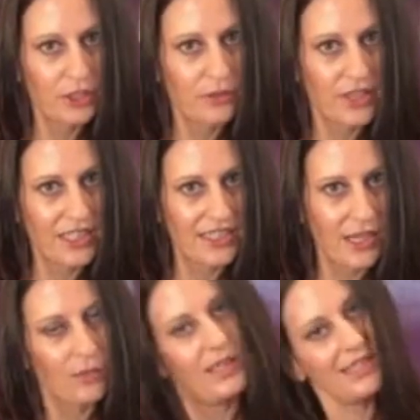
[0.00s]
doing 2
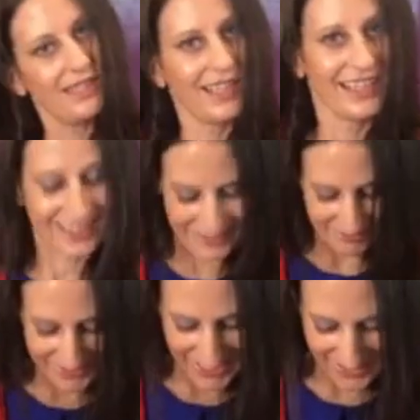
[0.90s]
things at once,
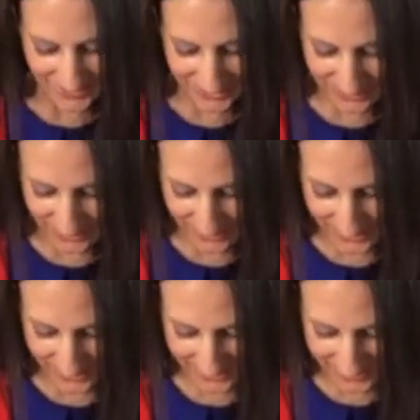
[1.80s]
letting the potatoes
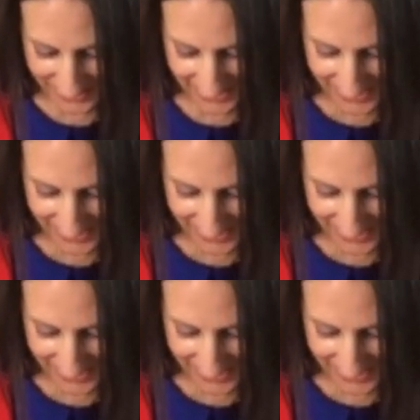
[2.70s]
cool